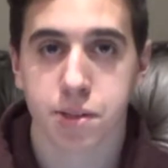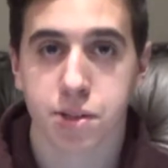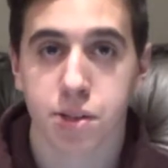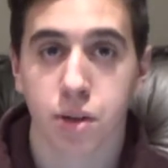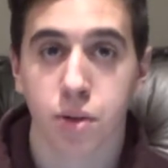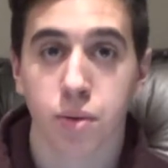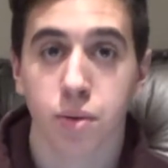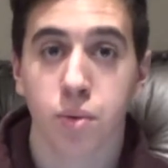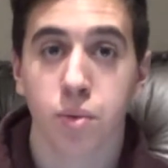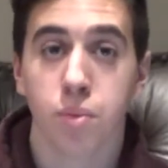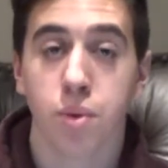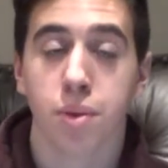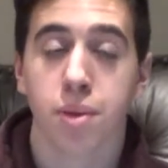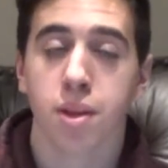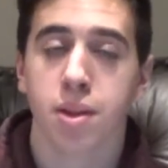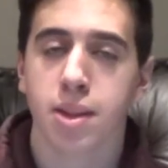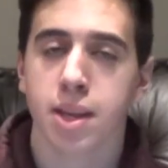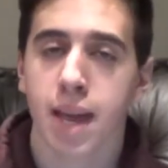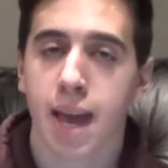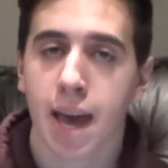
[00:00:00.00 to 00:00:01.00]
So
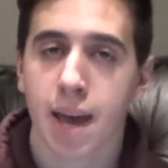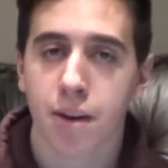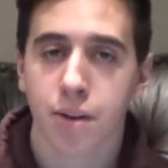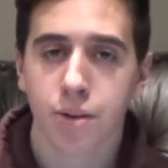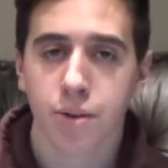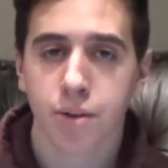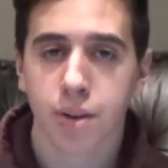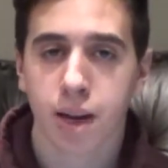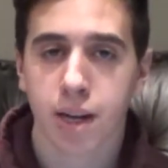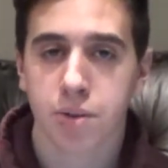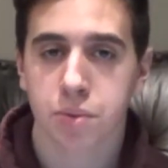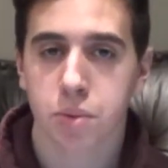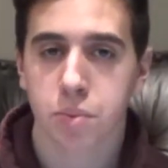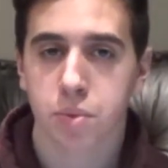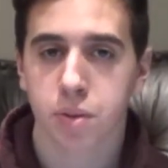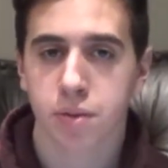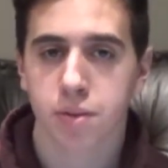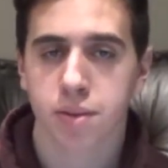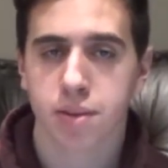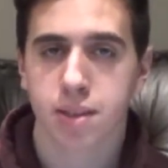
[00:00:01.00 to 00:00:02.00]
within the anode, as we
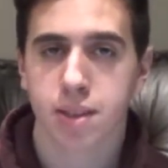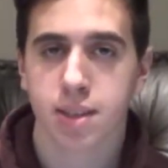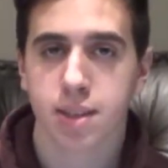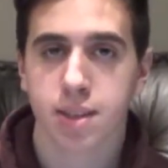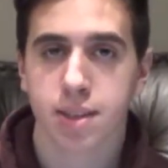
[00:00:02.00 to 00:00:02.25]
previously